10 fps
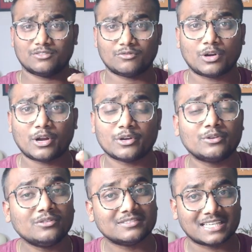What you have to
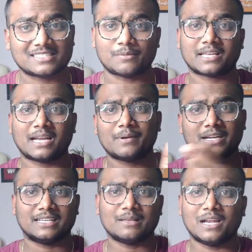do, just subscribe
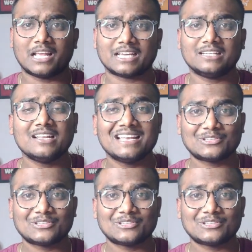and hit the bell icon